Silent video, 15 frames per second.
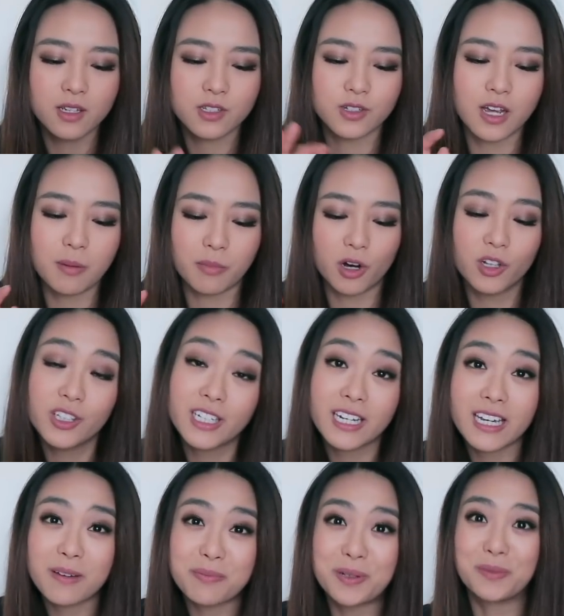So now I'm on
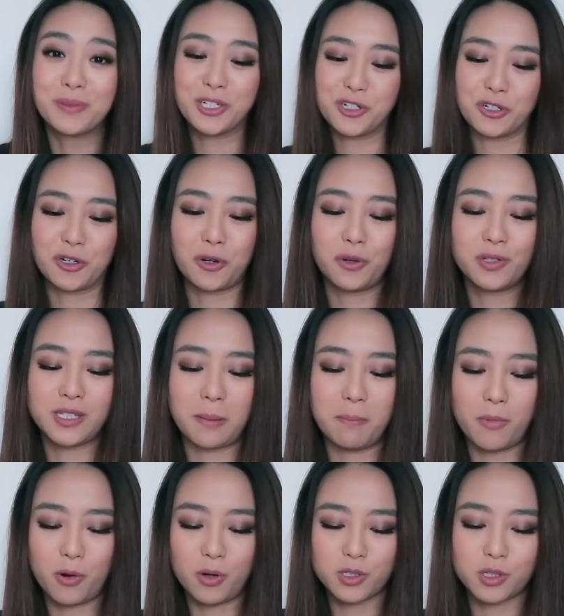holiday, I probably should go some
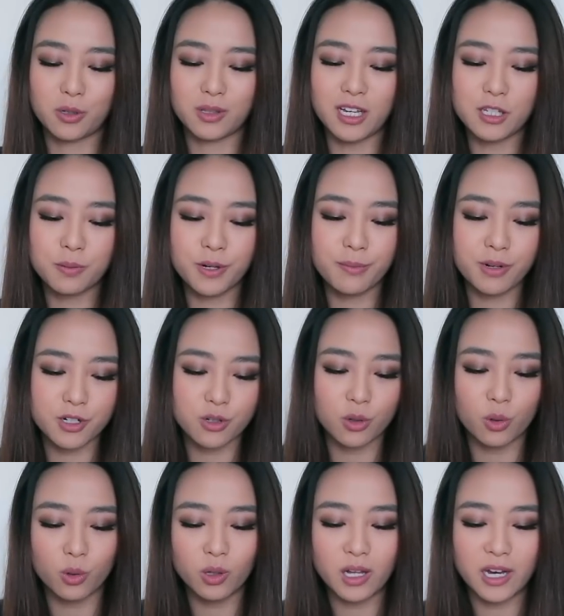more. So that's pretty much
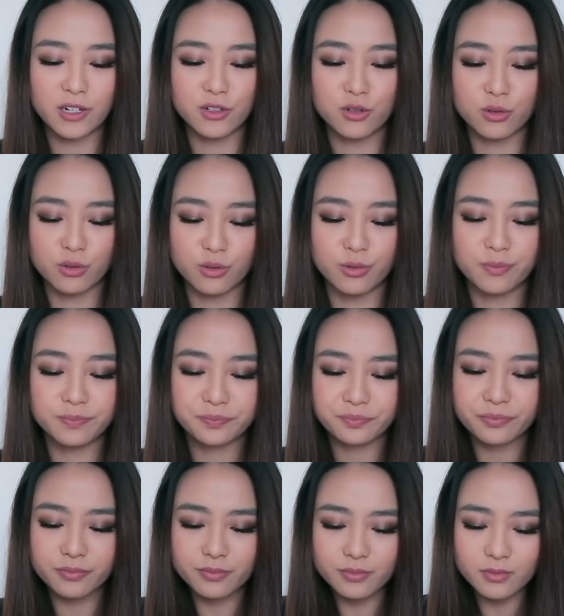all I do
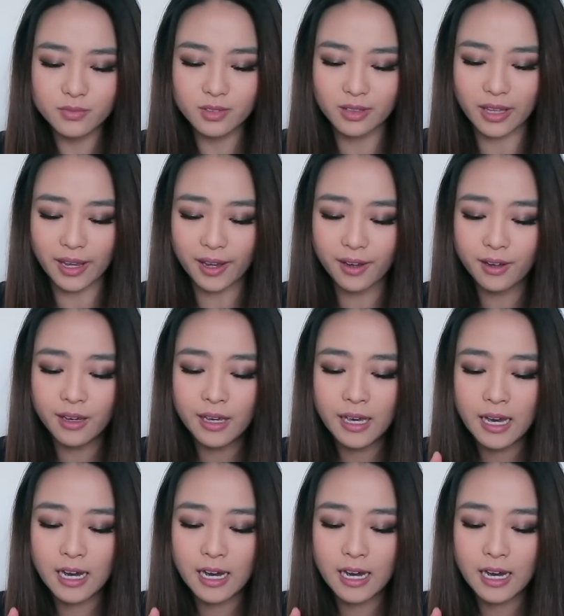there.